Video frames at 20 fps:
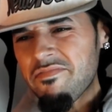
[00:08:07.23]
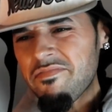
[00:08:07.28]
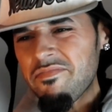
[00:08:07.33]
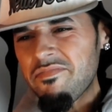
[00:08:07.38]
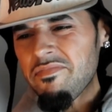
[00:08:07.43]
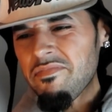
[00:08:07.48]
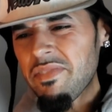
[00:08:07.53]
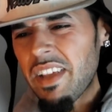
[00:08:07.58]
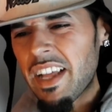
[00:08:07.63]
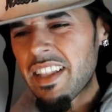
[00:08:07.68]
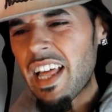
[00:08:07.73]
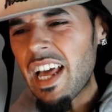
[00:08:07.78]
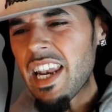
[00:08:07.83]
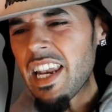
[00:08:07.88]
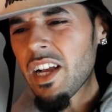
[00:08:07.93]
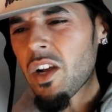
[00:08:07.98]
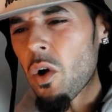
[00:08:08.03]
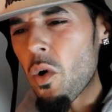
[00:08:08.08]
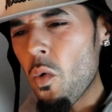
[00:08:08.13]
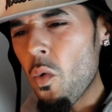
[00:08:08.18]
ah, that
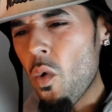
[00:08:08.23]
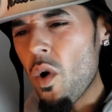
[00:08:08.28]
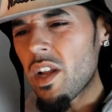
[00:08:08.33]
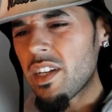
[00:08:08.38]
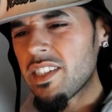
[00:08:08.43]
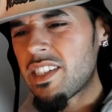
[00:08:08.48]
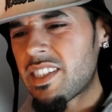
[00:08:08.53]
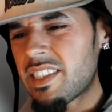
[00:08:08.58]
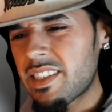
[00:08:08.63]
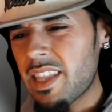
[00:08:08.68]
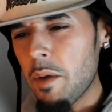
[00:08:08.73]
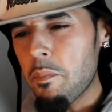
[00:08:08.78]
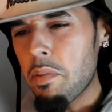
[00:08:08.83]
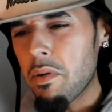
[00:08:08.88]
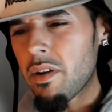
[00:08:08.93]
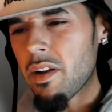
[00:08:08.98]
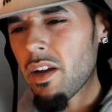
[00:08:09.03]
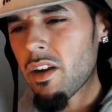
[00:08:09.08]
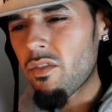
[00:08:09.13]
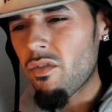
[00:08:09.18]
little one step
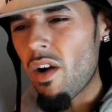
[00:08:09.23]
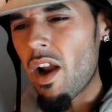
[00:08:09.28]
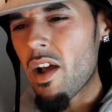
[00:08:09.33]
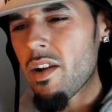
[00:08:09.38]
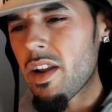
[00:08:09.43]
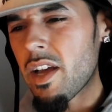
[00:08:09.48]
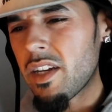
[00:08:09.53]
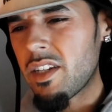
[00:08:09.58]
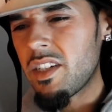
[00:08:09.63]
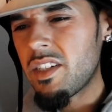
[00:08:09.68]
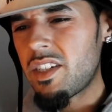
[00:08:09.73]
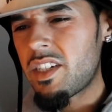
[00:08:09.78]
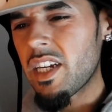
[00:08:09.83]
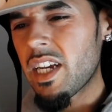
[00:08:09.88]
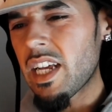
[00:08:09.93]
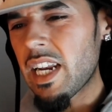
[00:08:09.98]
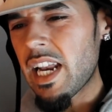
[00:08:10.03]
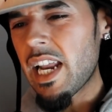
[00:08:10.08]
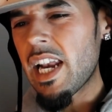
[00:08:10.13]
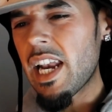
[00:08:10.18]
on the ground and
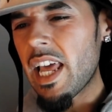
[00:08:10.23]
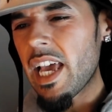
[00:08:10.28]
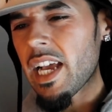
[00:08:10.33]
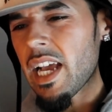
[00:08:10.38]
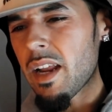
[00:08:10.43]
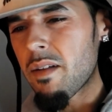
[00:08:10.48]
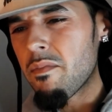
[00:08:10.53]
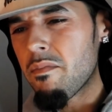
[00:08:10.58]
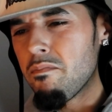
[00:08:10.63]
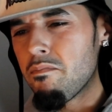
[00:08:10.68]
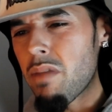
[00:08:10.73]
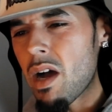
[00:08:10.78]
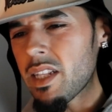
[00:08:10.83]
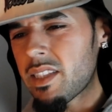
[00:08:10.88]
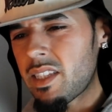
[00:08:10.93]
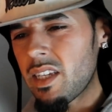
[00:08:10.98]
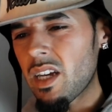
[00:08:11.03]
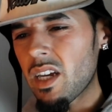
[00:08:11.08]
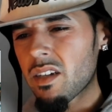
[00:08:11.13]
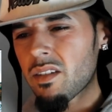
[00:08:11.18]
jiggle a leg and
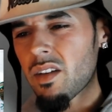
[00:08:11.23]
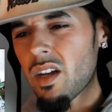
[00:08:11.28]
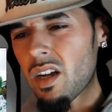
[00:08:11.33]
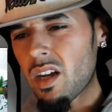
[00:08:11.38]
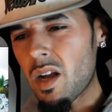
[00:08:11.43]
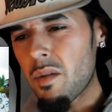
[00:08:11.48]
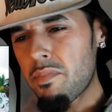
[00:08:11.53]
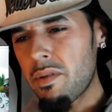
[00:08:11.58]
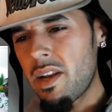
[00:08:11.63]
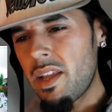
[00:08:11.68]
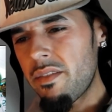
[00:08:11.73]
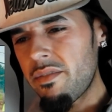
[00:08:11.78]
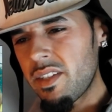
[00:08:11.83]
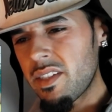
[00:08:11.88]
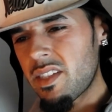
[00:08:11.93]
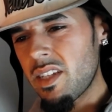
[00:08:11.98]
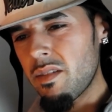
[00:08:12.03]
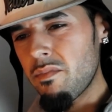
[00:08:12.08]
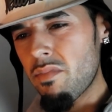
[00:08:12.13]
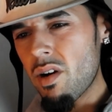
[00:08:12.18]
butt your cock up and
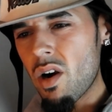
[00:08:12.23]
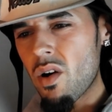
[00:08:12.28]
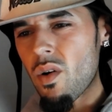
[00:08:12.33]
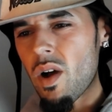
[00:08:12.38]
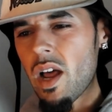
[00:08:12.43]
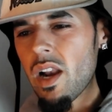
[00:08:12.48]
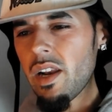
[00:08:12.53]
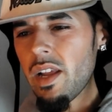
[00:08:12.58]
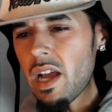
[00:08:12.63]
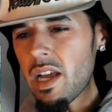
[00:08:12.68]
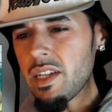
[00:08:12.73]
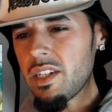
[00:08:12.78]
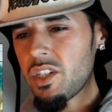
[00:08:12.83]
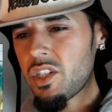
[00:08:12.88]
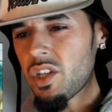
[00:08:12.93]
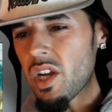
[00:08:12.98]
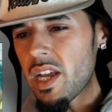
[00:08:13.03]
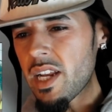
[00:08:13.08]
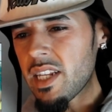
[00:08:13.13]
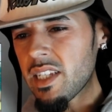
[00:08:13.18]
everything, bro. I, I,
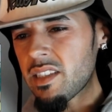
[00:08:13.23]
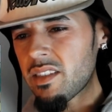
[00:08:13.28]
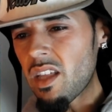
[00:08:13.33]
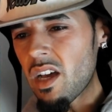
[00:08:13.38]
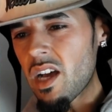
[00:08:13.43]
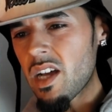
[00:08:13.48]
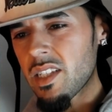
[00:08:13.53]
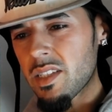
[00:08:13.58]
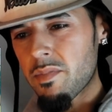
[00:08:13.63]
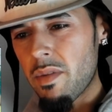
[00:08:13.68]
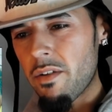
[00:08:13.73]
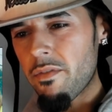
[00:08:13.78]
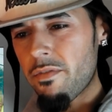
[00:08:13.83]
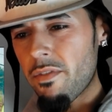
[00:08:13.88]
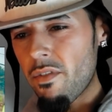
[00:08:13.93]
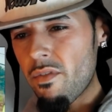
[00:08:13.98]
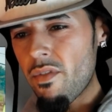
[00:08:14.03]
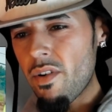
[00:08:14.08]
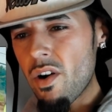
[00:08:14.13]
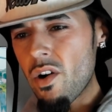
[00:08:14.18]
enjoy this dance, man,
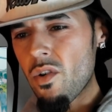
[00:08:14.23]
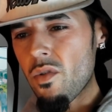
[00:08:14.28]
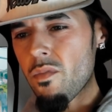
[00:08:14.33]
for real,